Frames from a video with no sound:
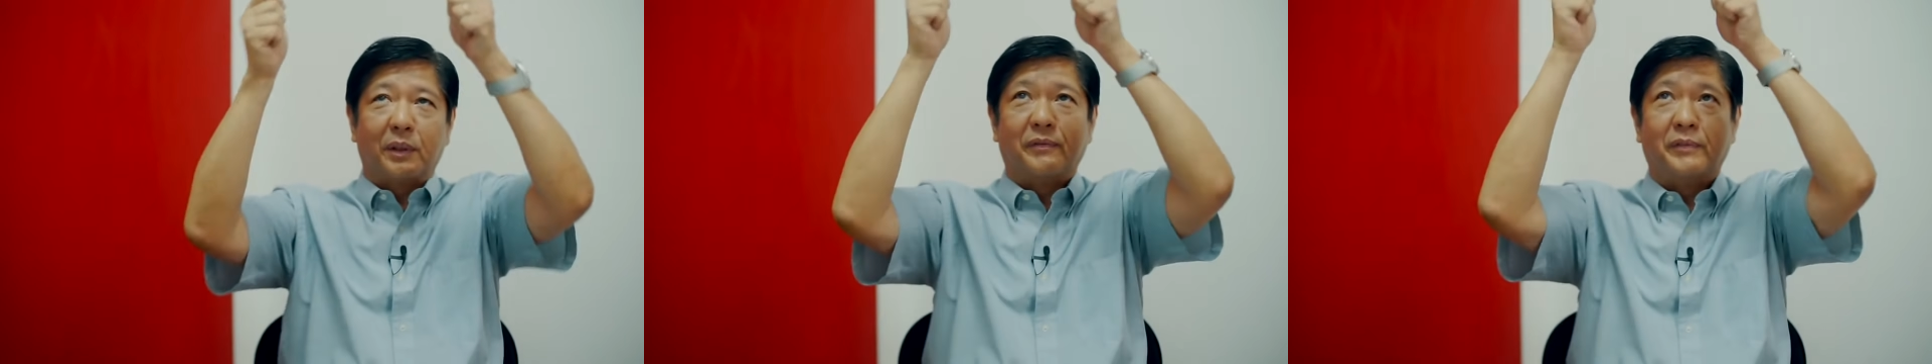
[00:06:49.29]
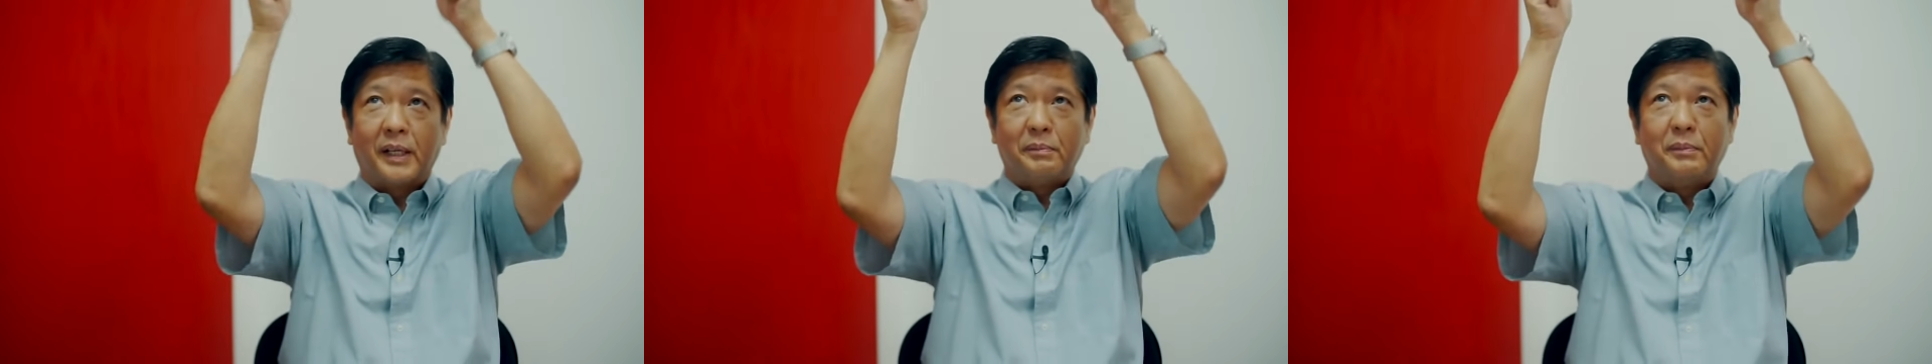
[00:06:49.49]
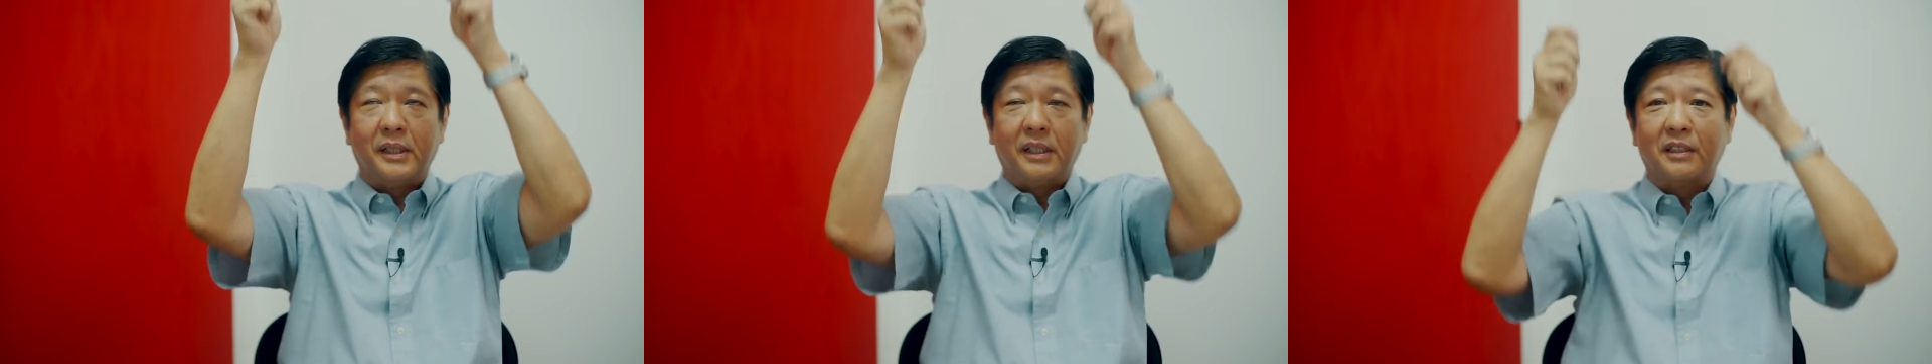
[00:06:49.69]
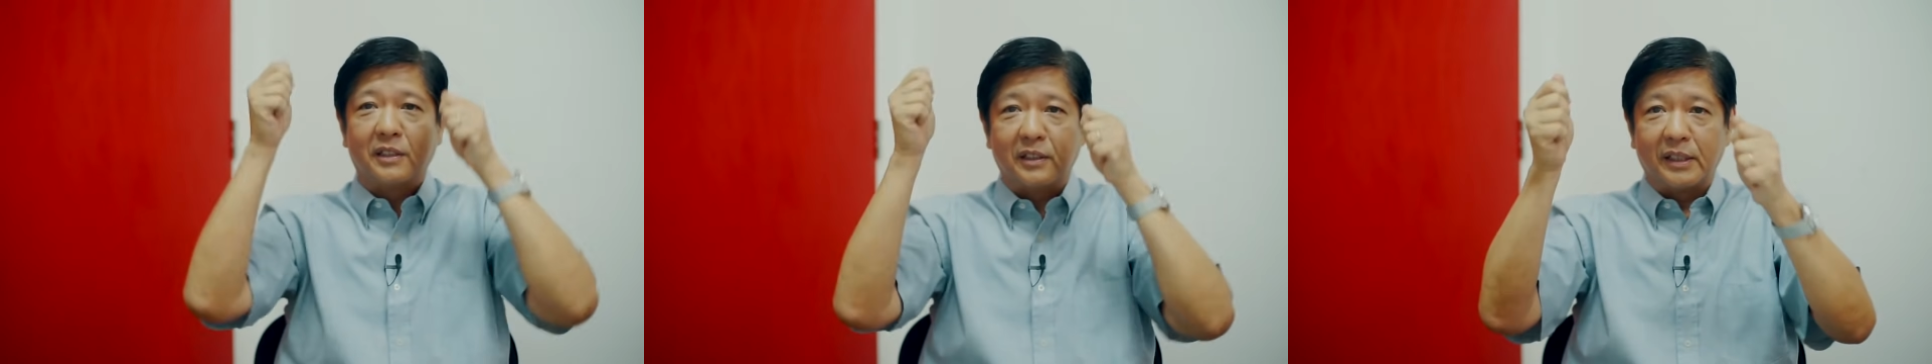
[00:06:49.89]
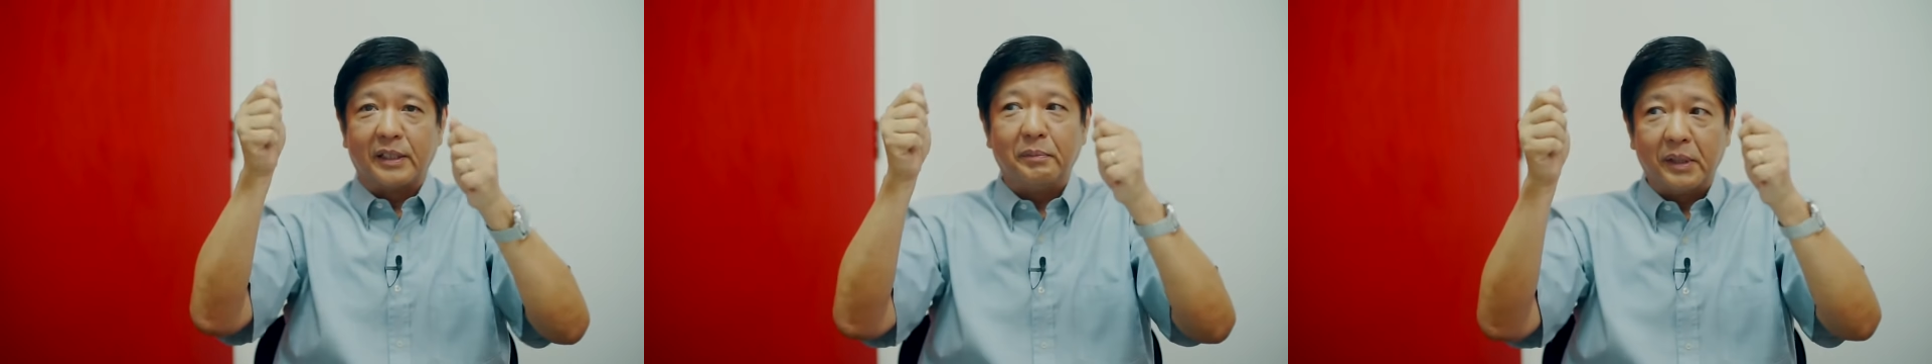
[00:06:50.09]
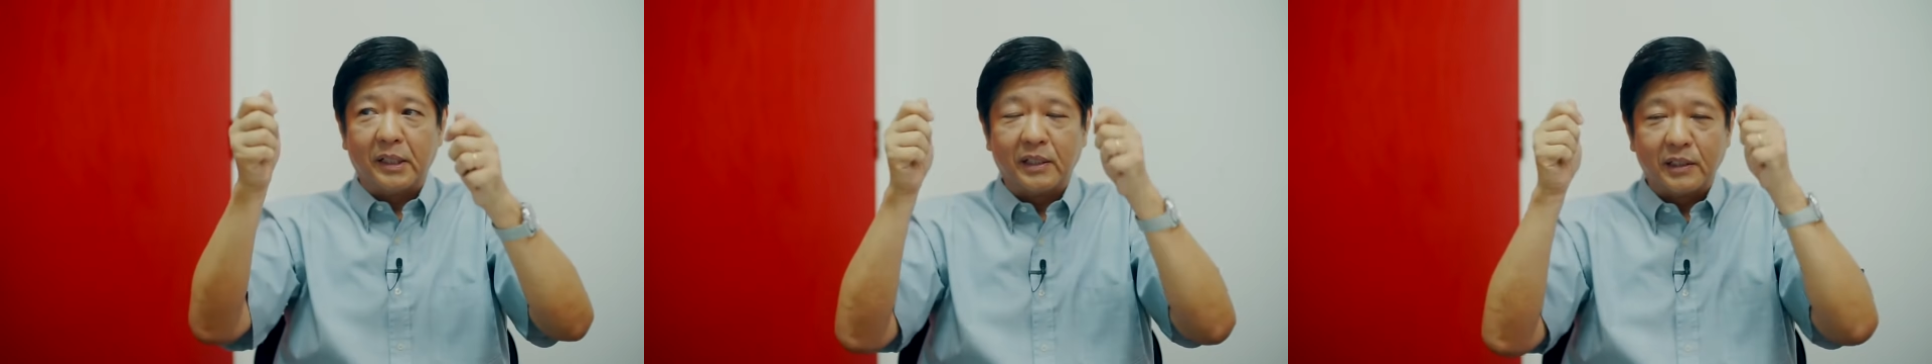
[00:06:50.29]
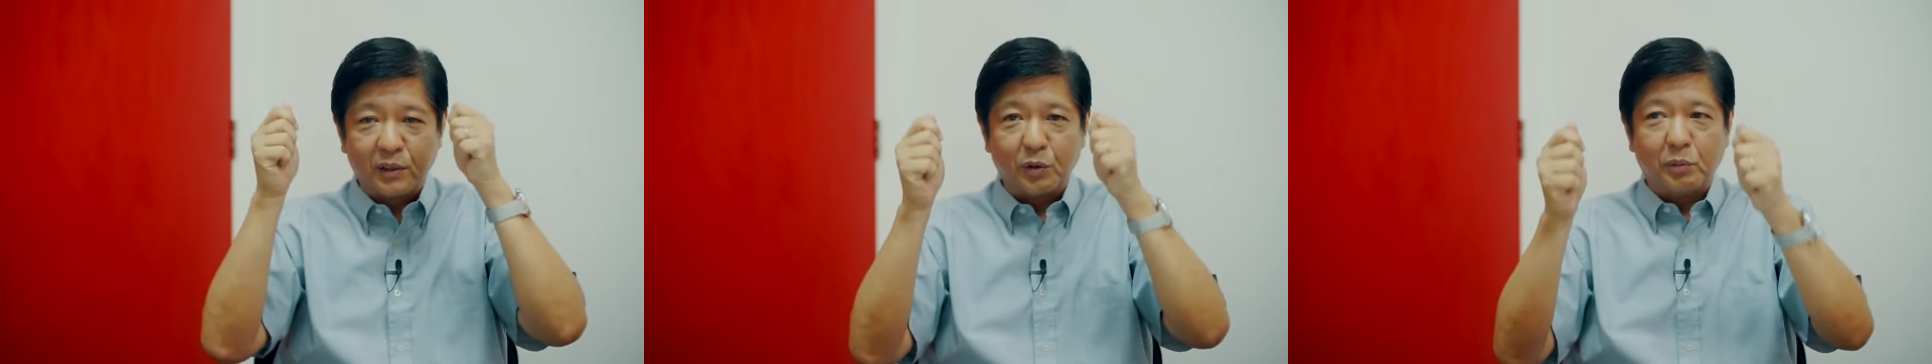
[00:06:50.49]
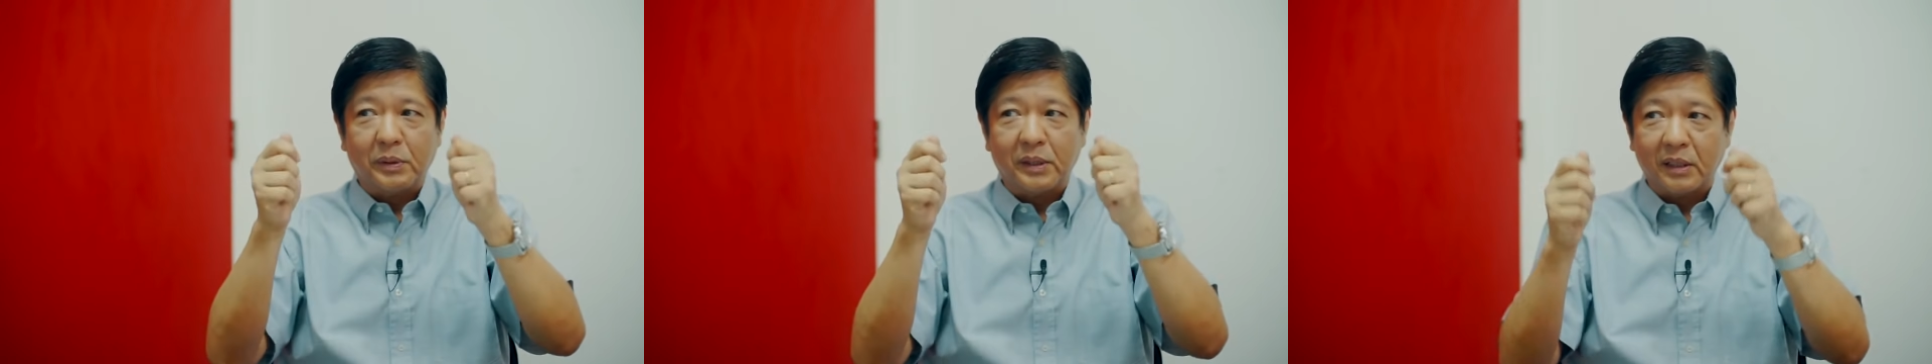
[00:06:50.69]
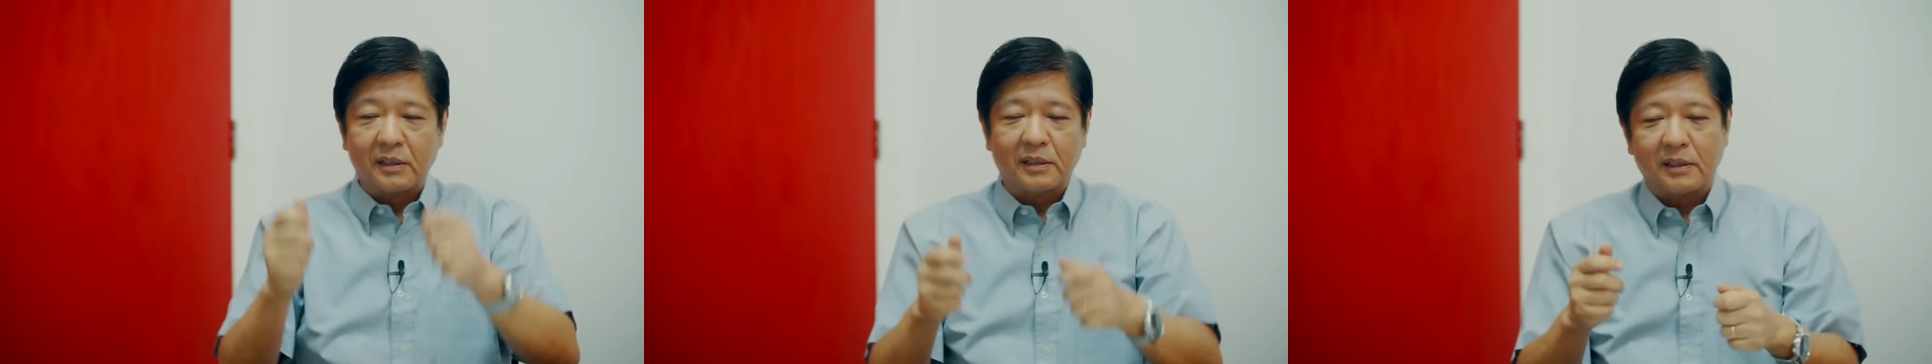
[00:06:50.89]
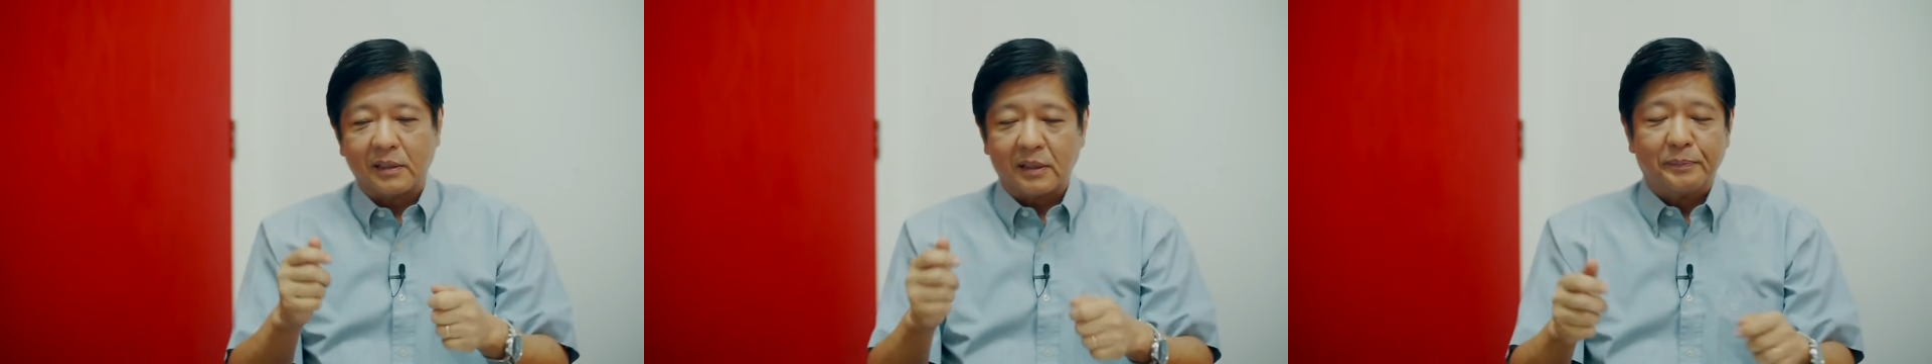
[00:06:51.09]
with five minutes, three minutes, two
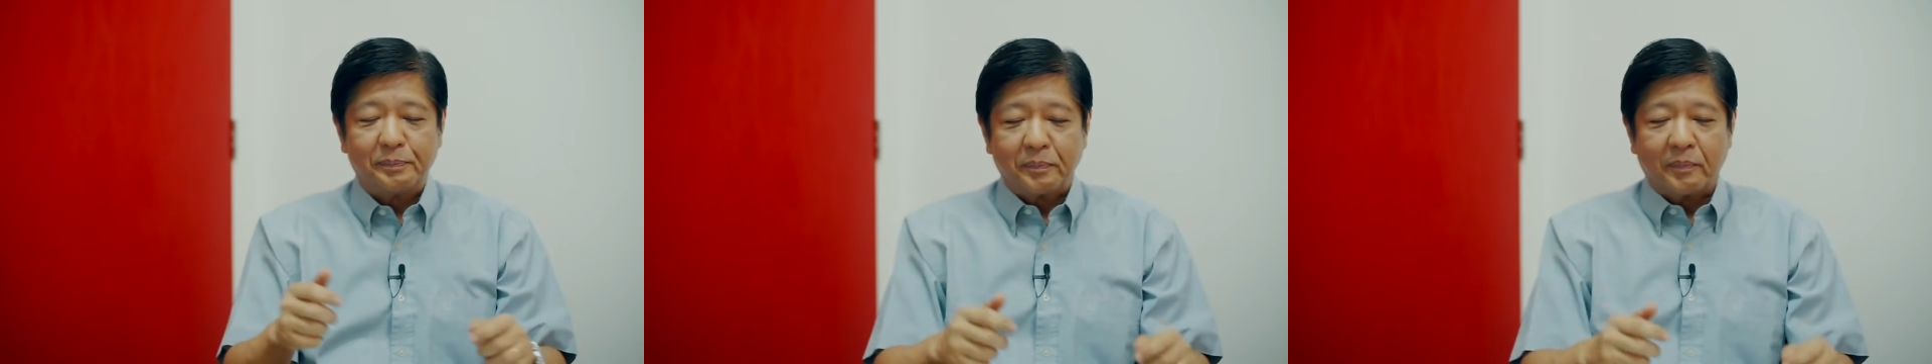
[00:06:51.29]
minutes. You know.